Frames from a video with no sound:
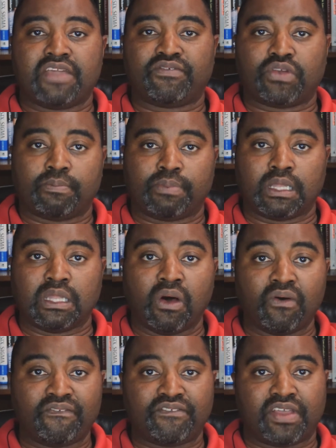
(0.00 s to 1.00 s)
if you're
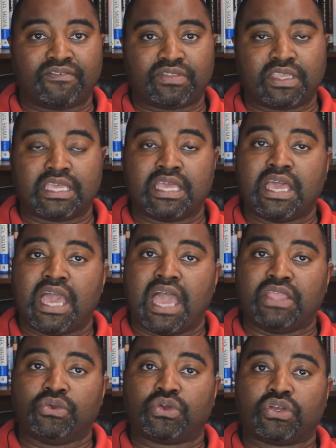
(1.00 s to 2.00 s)
below 50,
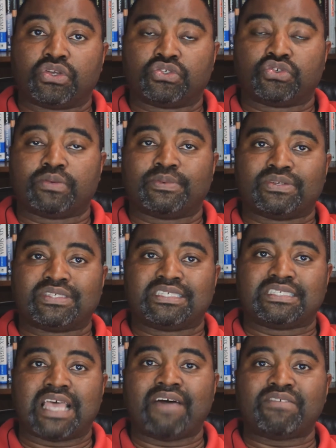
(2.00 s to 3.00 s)
and you can contribute
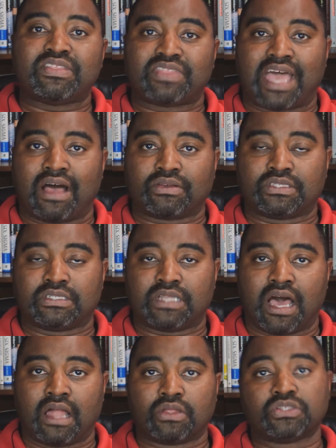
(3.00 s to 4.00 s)

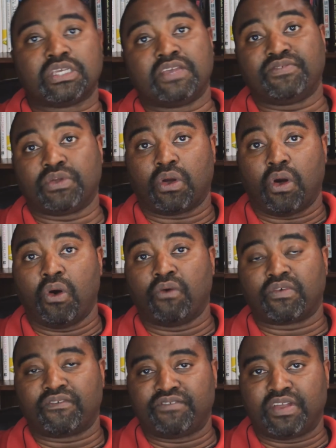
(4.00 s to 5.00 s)
$7,000 if you're
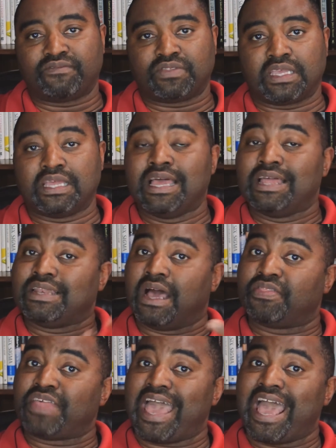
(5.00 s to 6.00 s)
over 50.
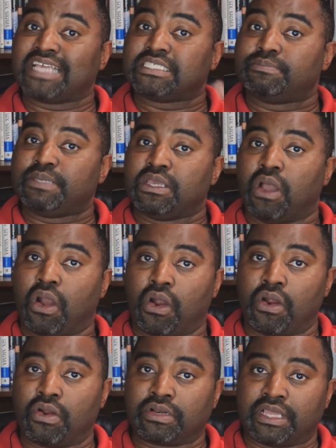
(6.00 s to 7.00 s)
Now that has to be
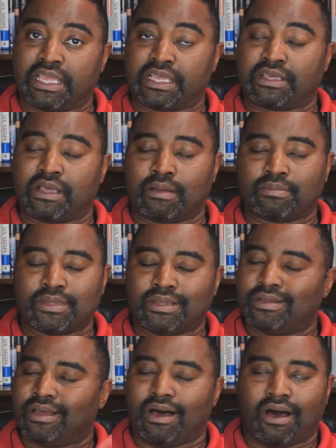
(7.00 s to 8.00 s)
earned income.
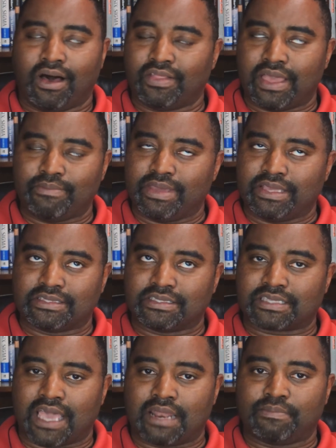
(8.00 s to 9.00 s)
All that means is
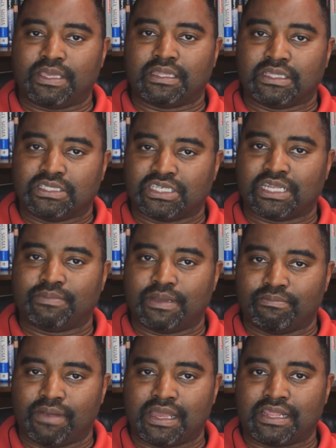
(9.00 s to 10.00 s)
it's got to be
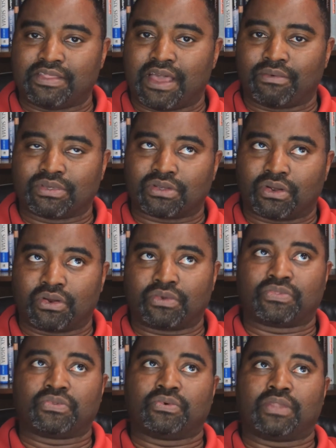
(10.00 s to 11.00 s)
legitimate money that was
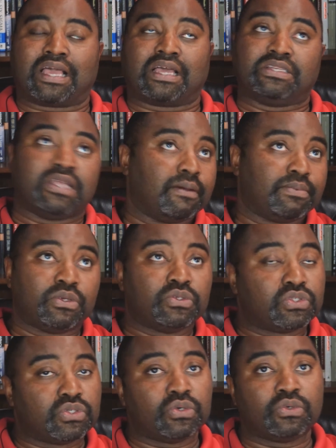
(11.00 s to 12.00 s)
earned through like a
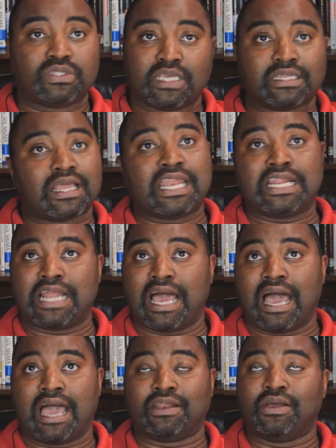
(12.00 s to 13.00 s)
W-2,
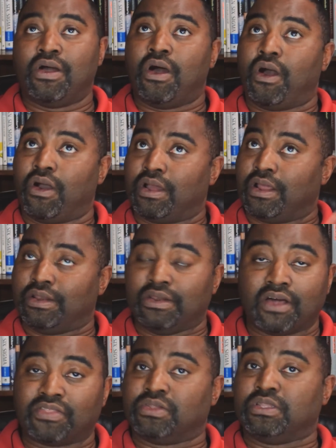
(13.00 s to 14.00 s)
1099, or
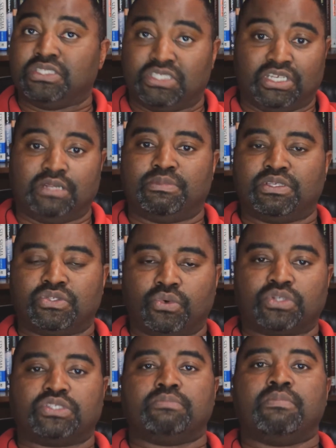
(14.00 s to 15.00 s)
another legitimate
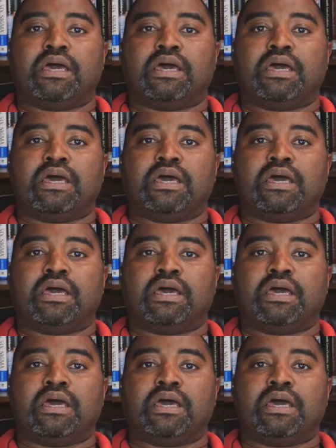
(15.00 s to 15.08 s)
source of